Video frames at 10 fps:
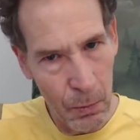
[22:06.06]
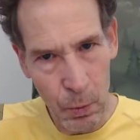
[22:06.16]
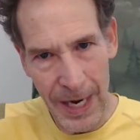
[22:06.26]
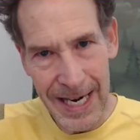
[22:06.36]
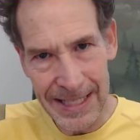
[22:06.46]

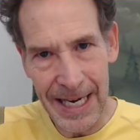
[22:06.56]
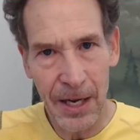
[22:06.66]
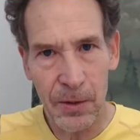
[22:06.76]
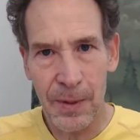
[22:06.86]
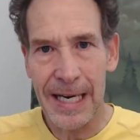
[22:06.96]
write it
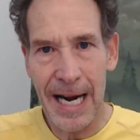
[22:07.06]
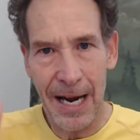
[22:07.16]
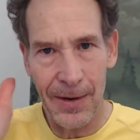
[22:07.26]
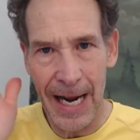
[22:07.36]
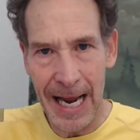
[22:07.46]
down right
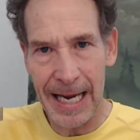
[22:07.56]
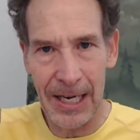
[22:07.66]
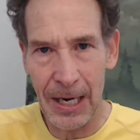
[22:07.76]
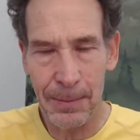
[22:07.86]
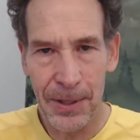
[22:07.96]
now and hang
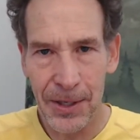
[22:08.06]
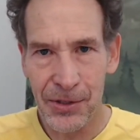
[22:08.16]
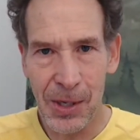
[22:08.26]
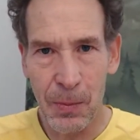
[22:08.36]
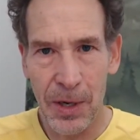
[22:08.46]
it up
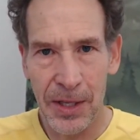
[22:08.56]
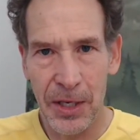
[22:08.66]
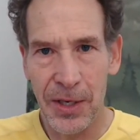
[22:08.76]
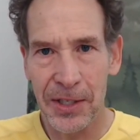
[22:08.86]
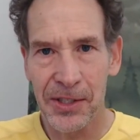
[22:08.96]
somewhere
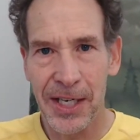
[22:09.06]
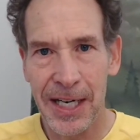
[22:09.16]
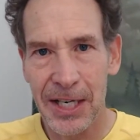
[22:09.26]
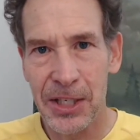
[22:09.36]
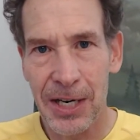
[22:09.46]
that you can see
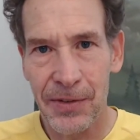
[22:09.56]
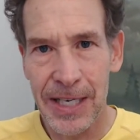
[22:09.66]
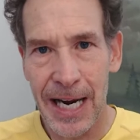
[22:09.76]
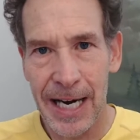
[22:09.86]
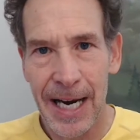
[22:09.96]
it each and
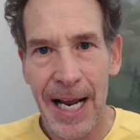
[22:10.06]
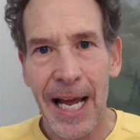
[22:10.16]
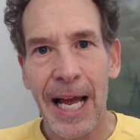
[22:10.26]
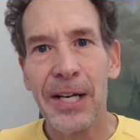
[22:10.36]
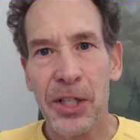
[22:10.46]
every day.
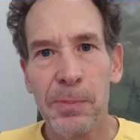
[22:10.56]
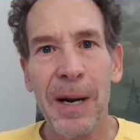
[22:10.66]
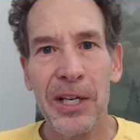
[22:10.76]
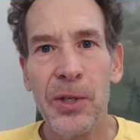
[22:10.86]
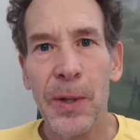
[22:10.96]
And just
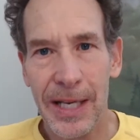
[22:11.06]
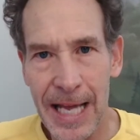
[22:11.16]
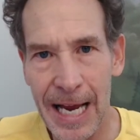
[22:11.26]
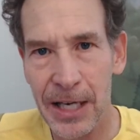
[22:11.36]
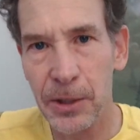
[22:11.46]
by doing
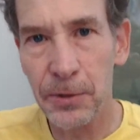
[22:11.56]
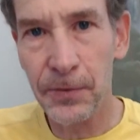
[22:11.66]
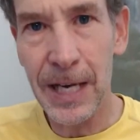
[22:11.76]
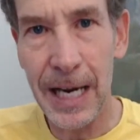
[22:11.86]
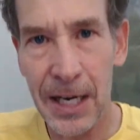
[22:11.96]
that,
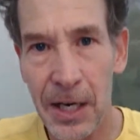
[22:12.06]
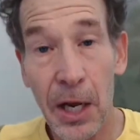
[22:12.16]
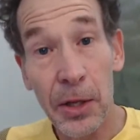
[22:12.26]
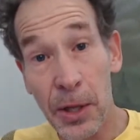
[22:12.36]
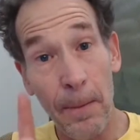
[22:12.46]
you've taken
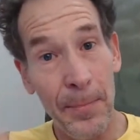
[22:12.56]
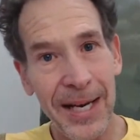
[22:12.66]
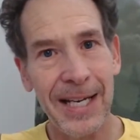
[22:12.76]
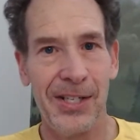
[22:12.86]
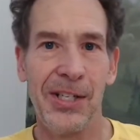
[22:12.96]
the
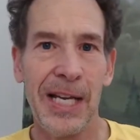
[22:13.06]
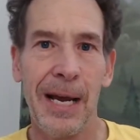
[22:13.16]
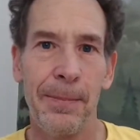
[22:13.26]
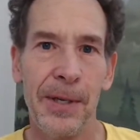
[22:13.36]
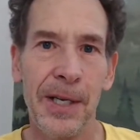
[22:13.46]
biggest
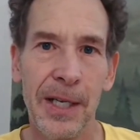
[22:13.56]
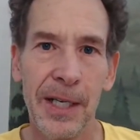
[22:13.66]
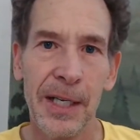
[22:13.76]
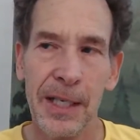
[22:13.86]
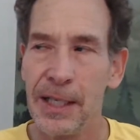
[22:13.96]
step
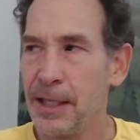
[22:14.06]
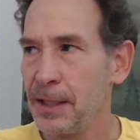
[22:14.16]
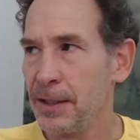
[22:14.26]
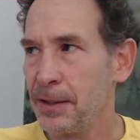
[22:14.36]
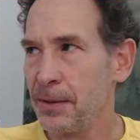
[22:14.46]

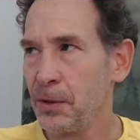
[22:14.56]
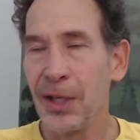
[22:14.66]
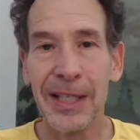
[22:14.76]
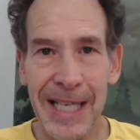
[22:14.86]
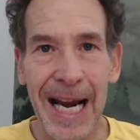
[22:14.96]

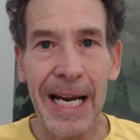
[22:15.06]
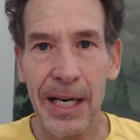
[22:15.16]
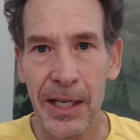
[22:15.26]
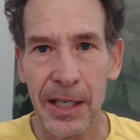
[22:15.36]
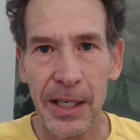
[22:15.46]
you can
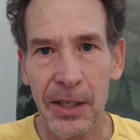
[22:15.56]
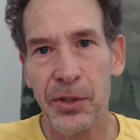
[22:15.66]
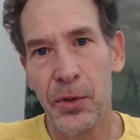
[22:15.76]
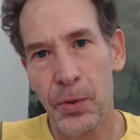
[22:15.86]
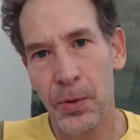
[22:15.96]
take
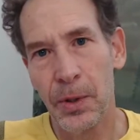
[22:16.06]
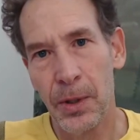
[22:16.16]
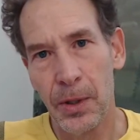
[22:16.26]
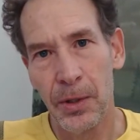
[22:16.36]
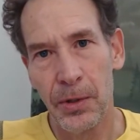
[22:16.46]
into
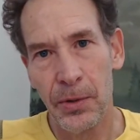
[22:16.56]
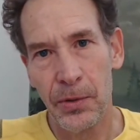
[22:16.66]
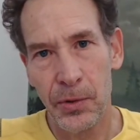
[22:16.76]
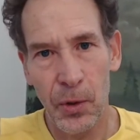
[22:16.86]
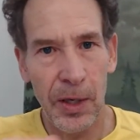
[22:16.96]

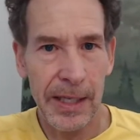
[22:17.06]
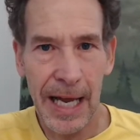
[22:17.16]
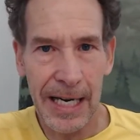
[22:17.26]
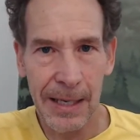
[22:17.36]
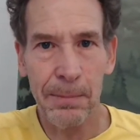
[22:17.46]
turning
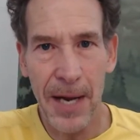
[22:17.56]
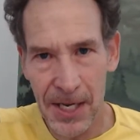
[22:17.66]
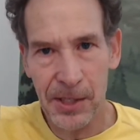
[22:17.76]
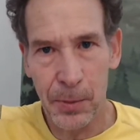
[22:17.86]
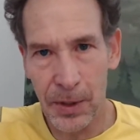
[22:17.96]
that
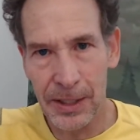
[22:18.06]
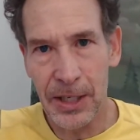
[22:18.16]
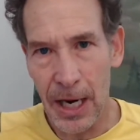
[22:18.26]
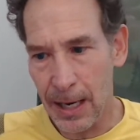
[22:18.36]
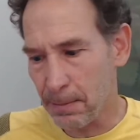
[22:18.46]
impossible
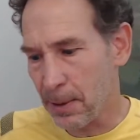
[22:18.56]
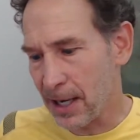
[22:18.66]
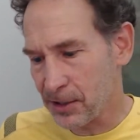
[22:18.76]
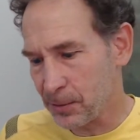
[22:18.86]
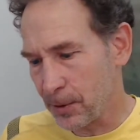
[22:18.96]
into I'm
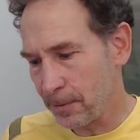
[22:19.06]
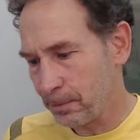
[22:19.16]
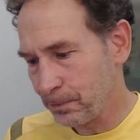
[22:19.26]
possible.